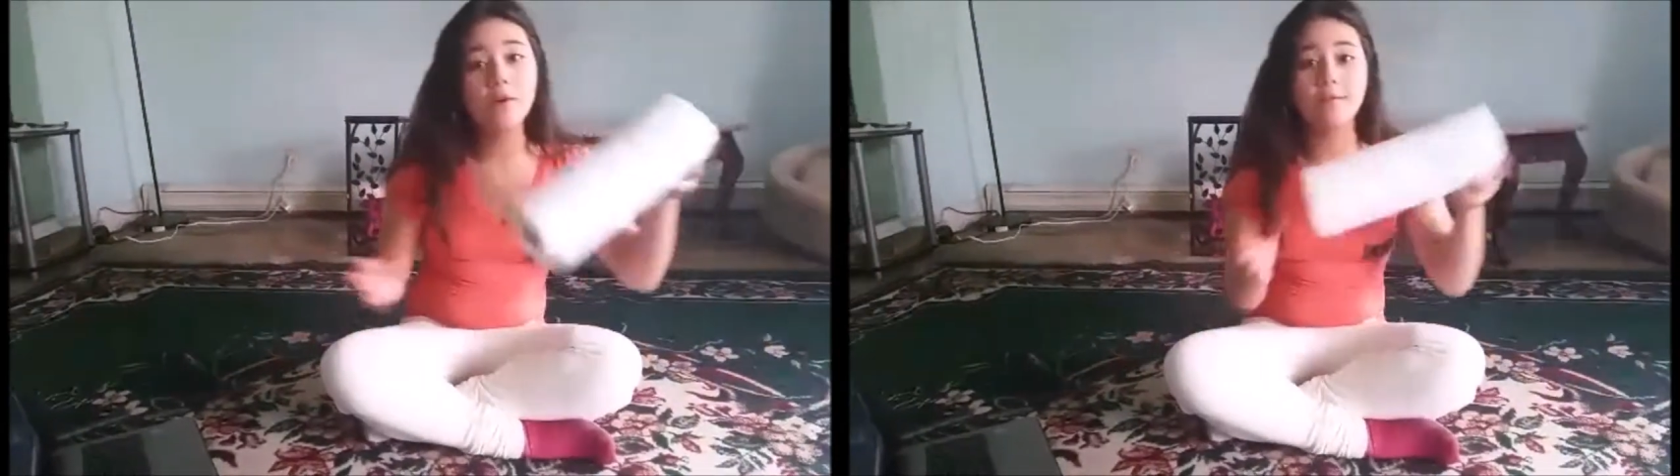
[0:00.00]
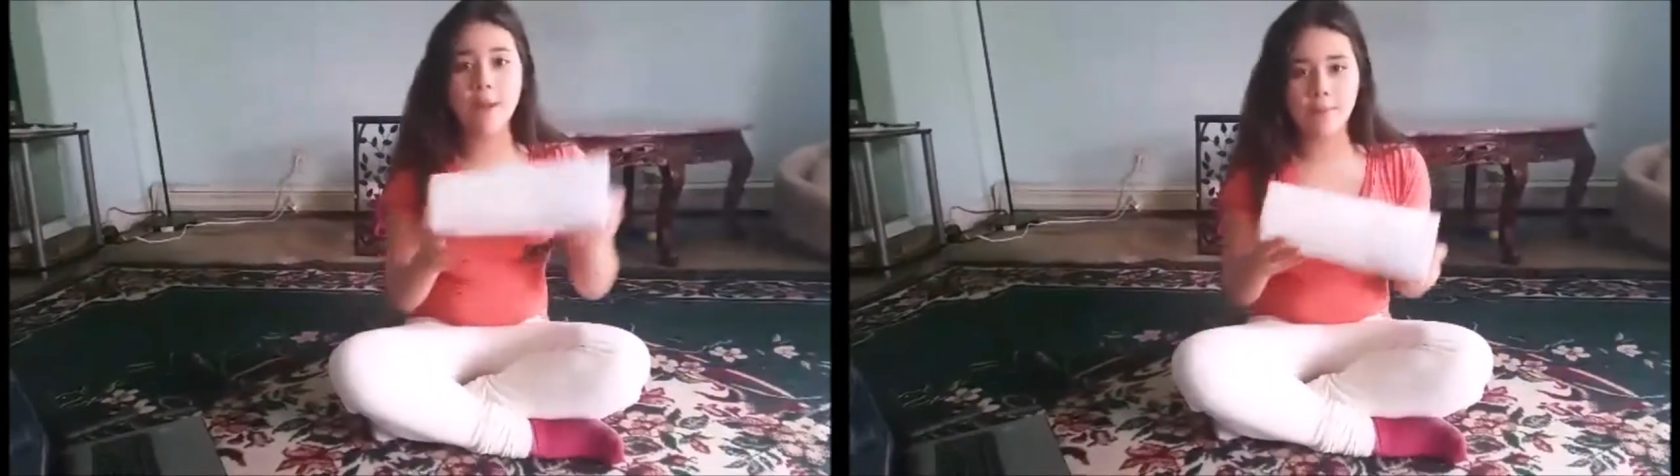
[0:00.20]

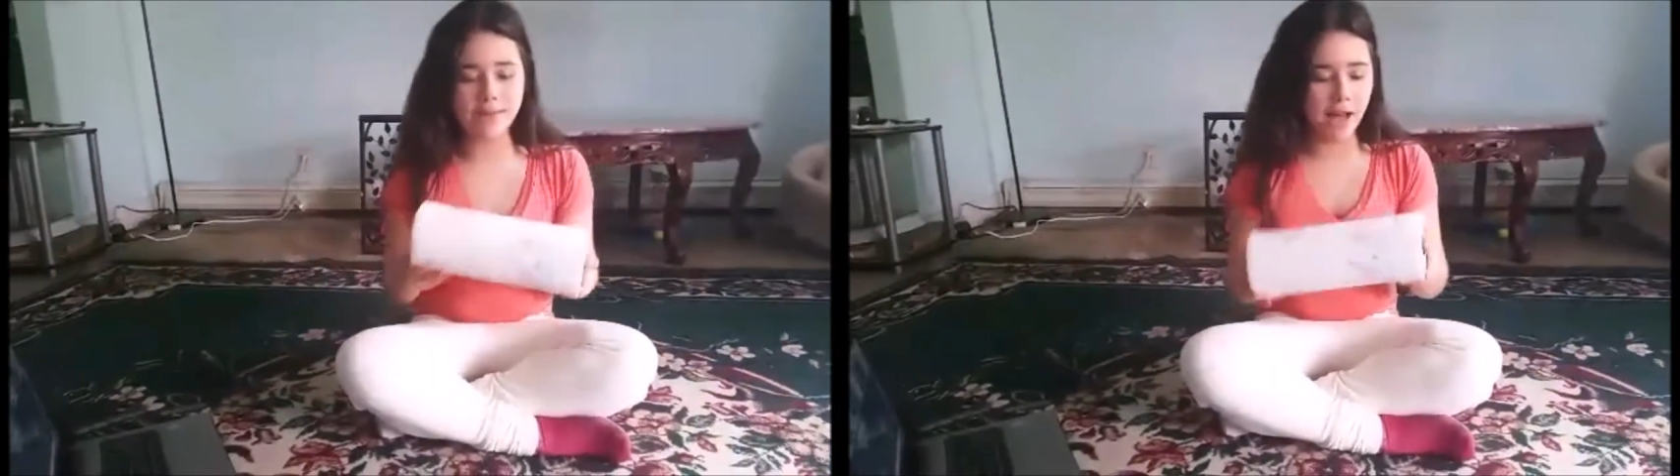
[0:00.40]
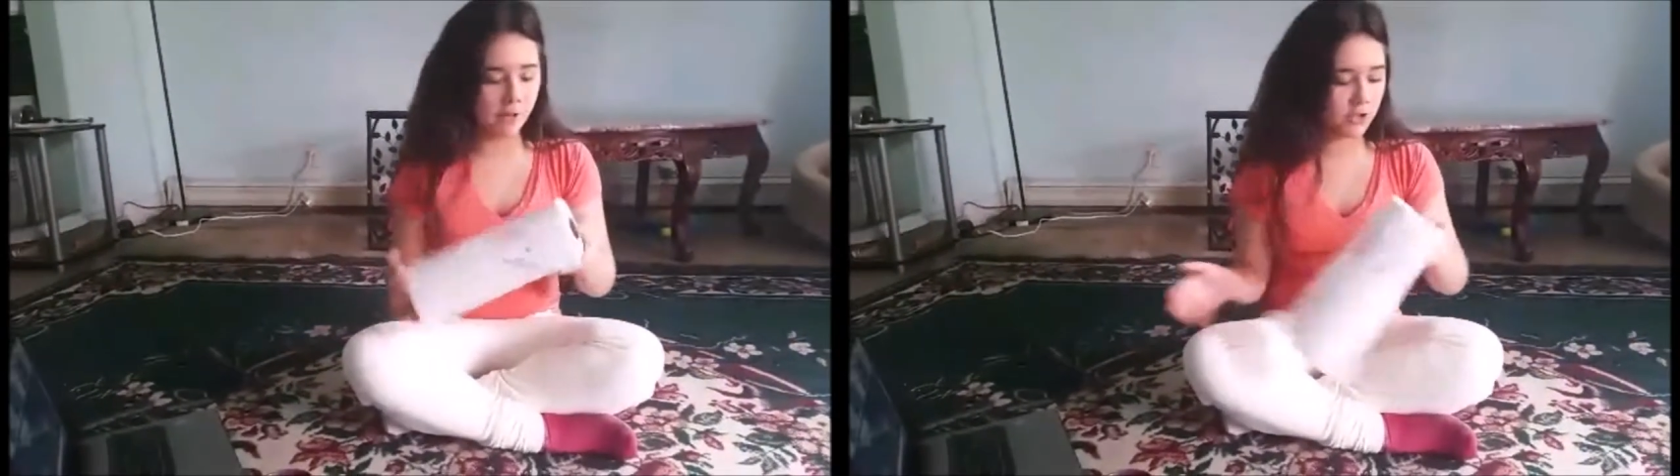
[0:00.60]
We have
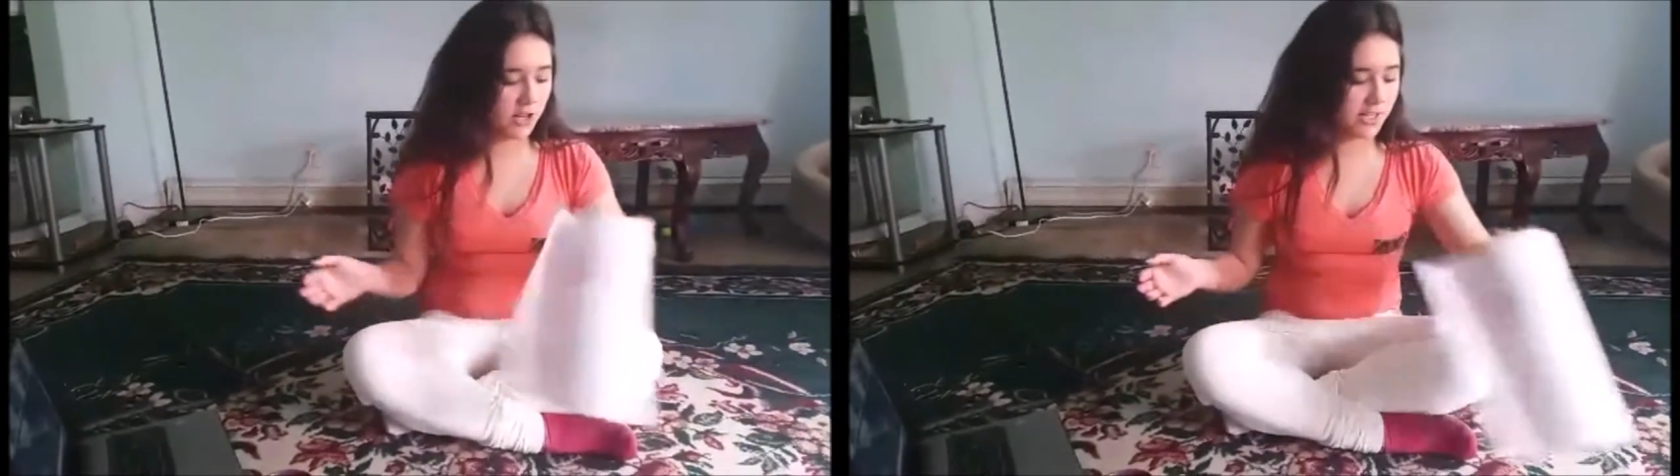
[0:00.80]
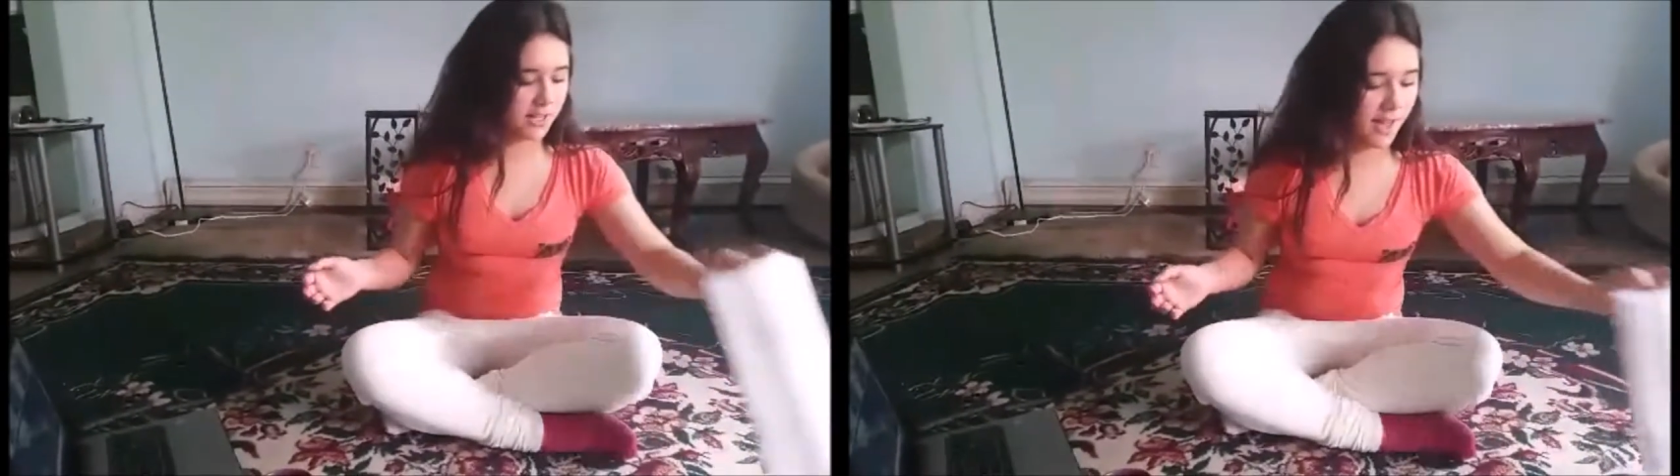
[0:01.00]
paper towels,
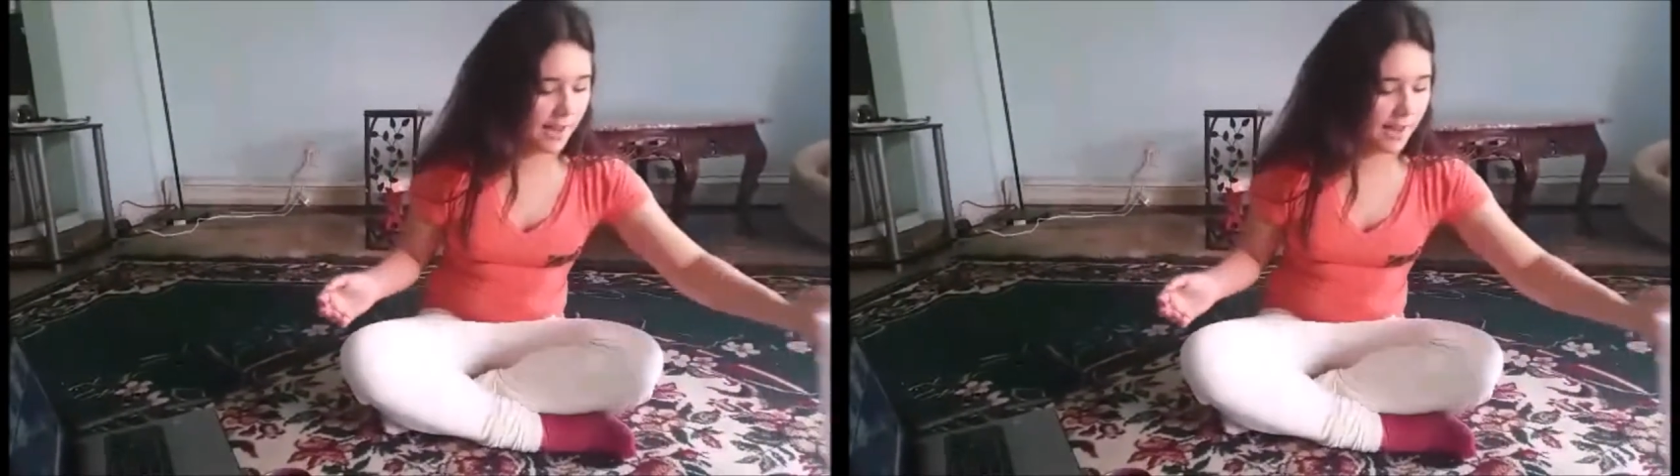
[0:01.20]
just in